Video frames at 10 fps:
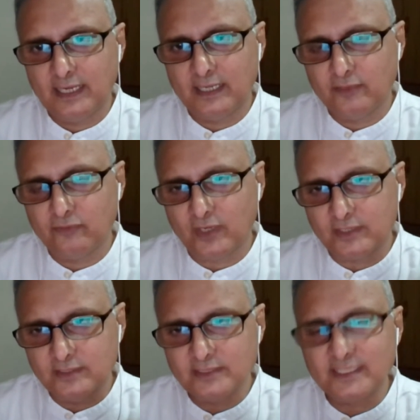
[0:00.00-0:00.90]
And if
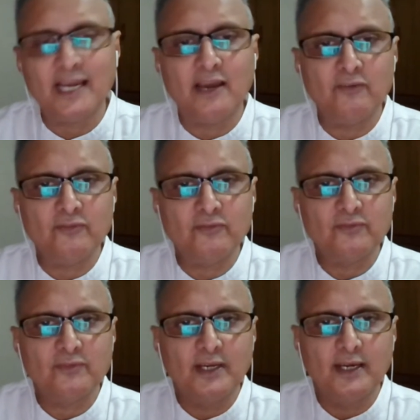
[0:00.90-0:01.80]
others have
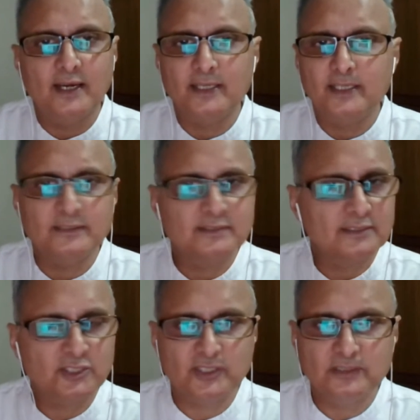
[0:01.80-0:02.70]
uh, any
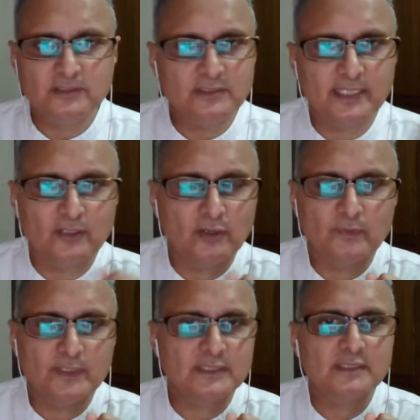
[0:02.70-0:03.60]
suggestions, they can
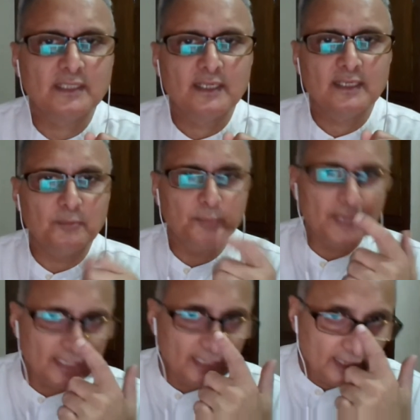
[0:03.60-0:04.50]
always come
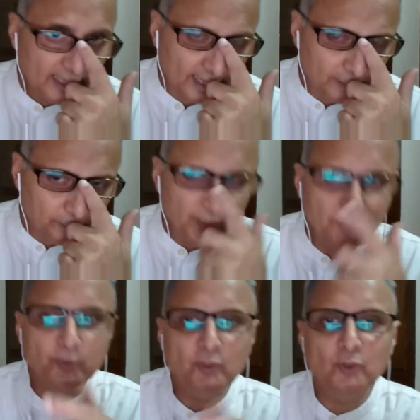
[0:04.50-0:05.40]
back. And
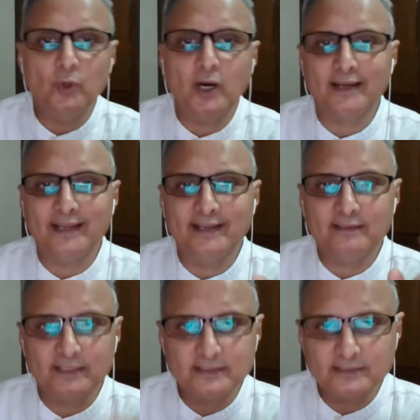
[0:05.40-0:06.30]
people who are
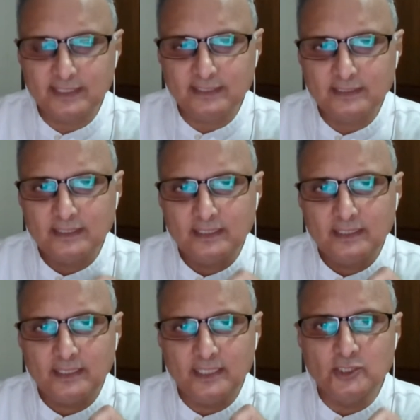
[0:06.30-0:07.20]
interested
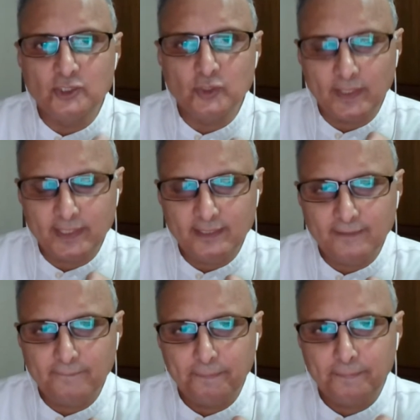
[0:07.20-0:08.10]
in
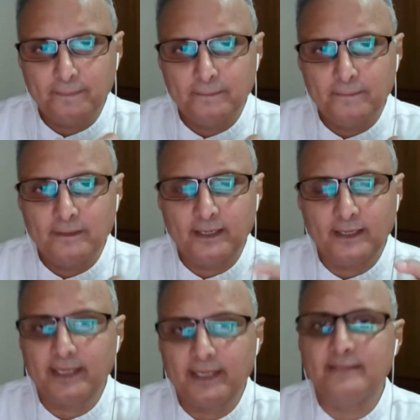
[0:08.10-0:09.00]
joining
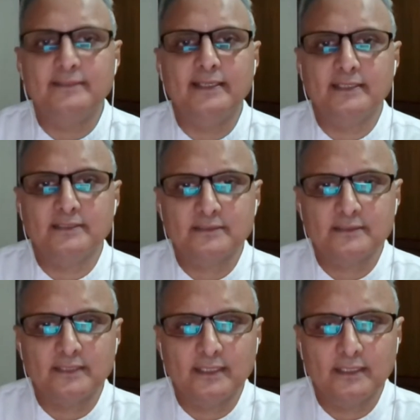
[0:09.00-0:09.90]
uh, can send
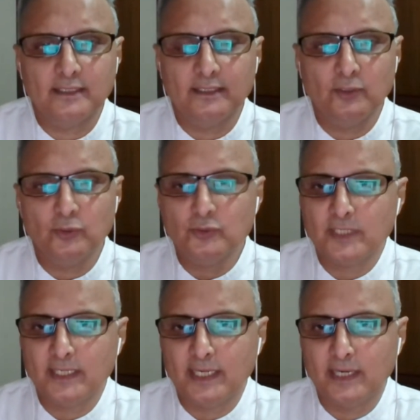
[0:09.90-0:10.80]
us a
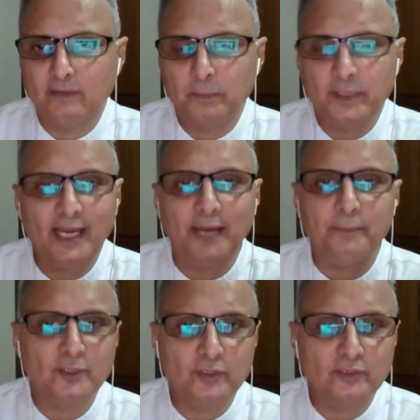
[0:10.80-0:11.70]
note and I will be
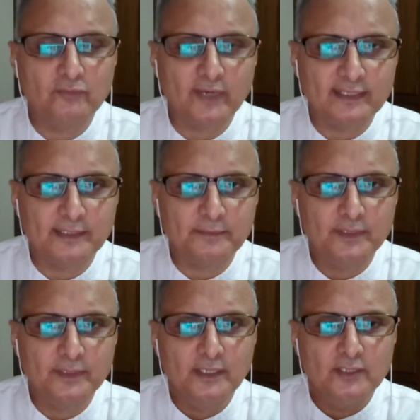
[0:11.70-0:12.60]
happy to invite them.
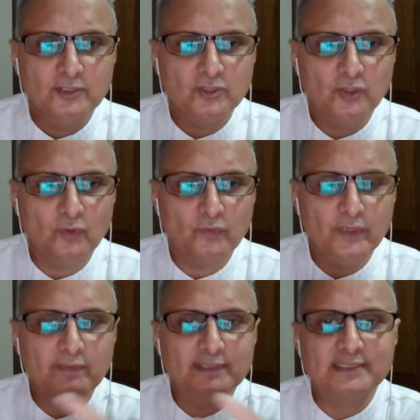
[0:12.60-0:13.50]
So
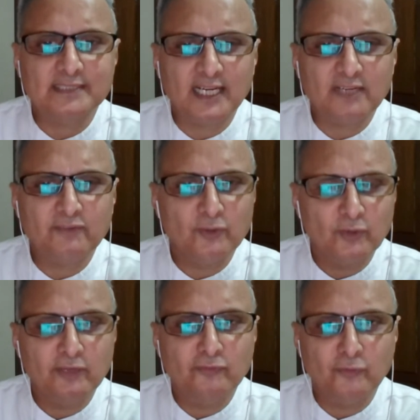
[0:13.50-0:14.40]
we will start with
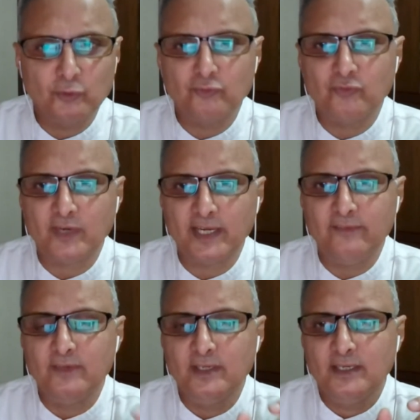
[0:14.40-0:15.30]
only four to
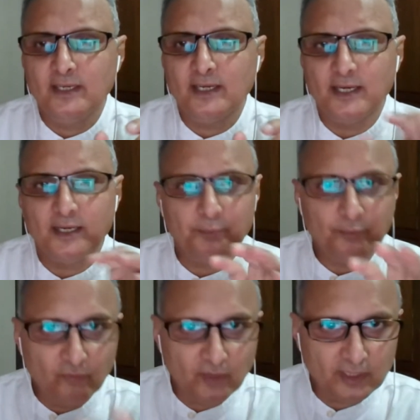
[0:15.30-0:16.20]
five.
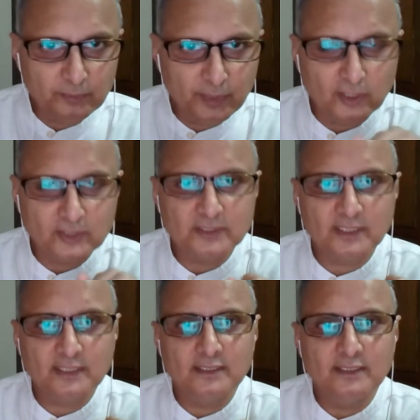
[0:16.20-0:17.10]
Um, one, because
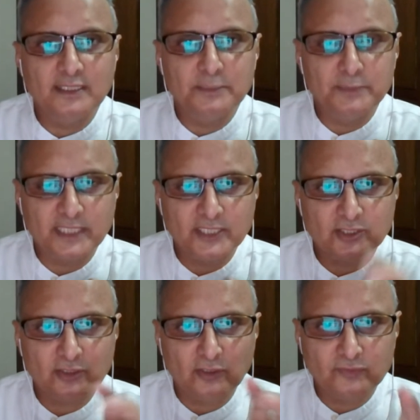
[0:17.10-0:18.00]
the
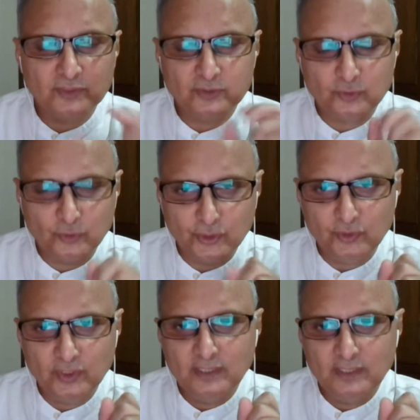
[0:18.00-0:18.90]
limitation of the
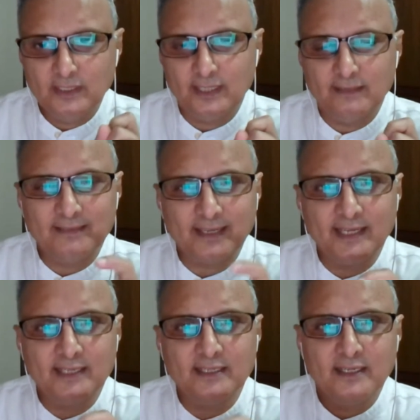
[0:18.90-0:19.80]
studio. And
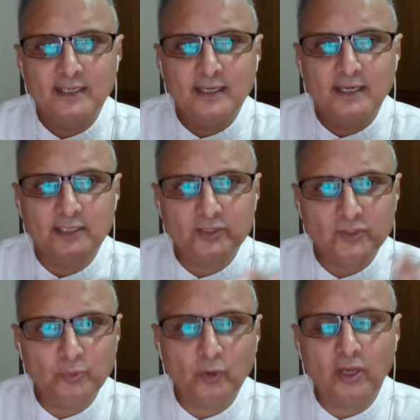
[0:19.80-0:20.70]
second, a
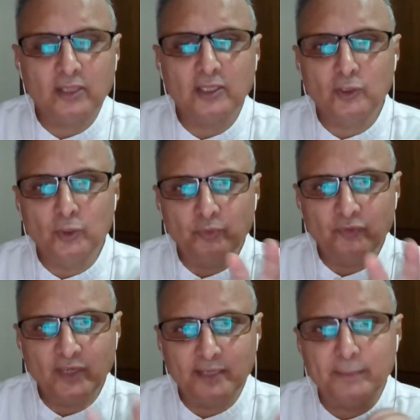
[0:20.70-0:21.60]
smaller the
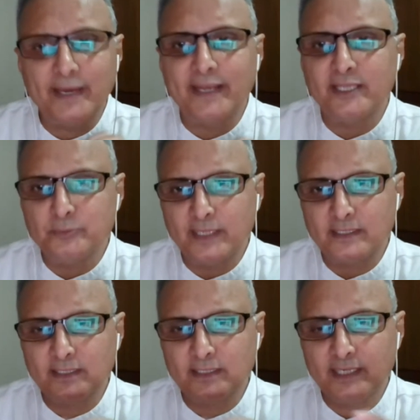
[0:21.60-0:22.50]
group, we can manage
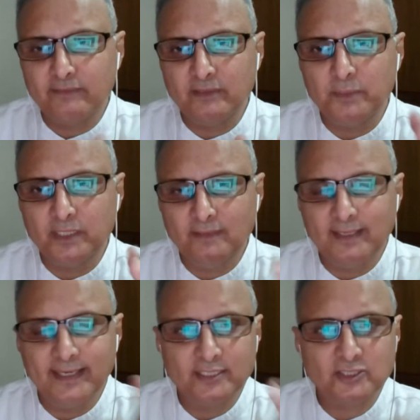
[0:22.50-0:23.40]
better and everybody
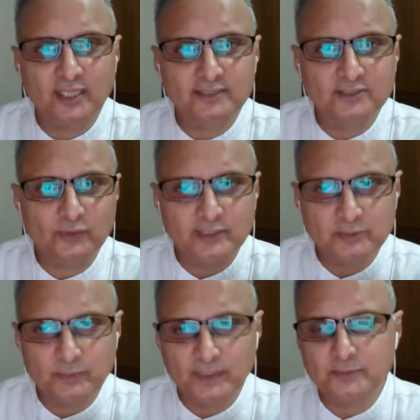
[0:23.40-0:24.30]
will get a chance to
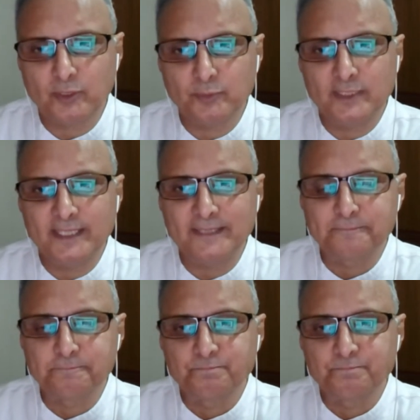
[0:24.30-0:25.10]
express properly.